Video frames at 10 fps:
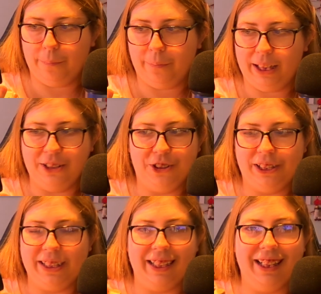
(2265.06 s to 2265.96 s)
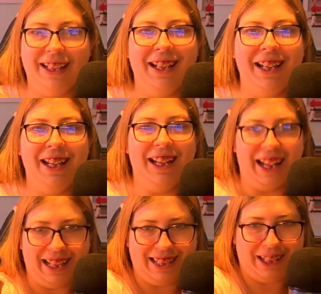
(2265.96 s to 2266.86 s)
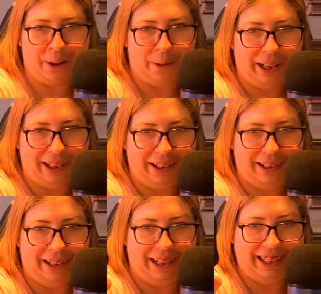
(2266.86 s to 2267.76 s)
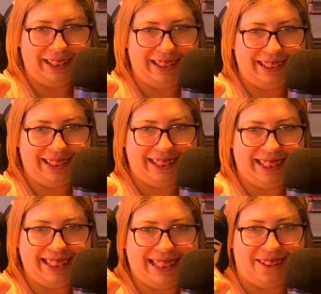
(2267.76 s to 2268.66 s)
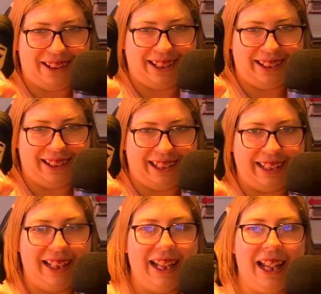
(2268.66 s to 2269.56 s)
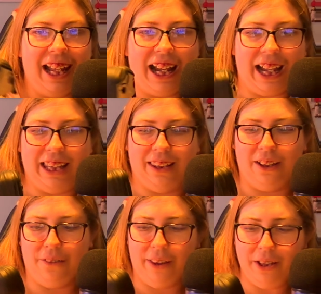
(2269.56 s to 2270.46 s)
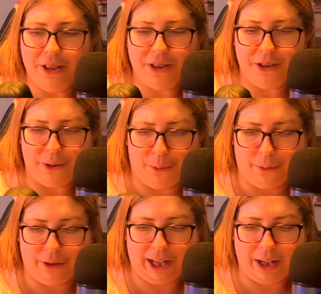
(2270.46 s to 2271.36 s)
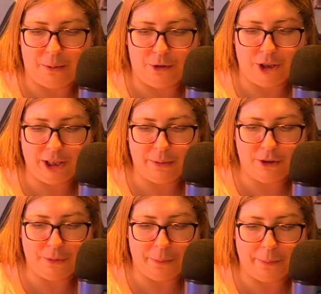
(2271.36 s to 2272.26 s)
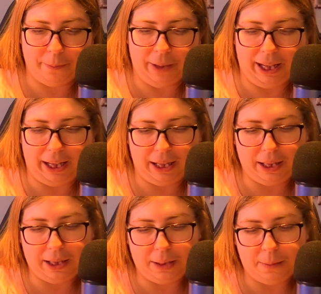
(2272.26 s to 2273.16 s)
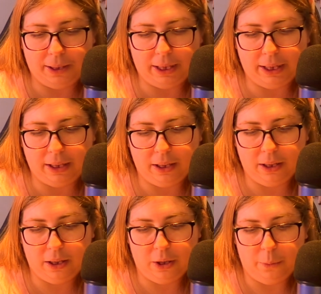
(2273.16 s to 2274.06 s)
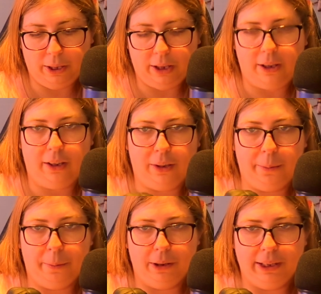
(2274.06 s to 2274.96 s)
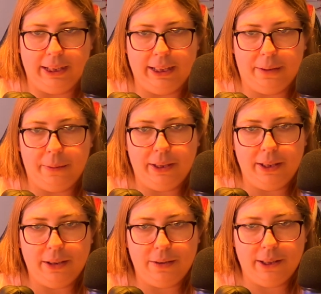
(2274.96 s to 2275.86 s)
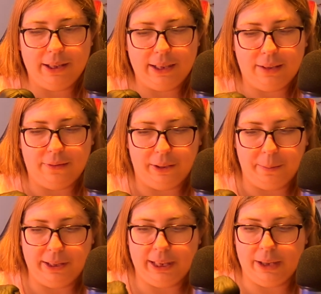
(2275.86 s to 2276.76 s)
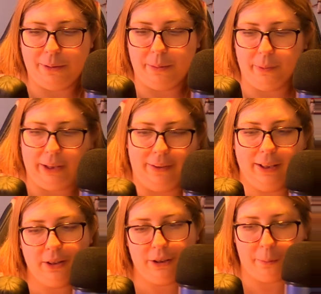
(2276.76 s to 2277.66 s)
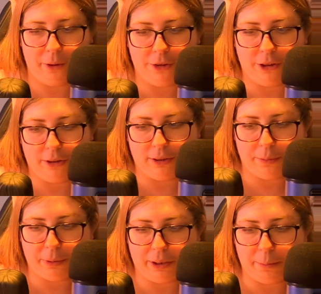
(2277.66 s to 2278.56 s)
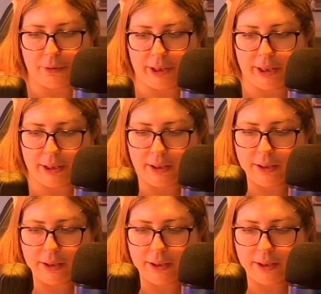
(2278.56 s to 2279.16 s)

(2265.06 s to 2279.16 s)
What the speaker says: It's so iconic. I love the sword. I just wish maybe we had gotten a little bit more detail, but the sword is like flimsy. I wouldn't play with it too much though, because it'd probably break.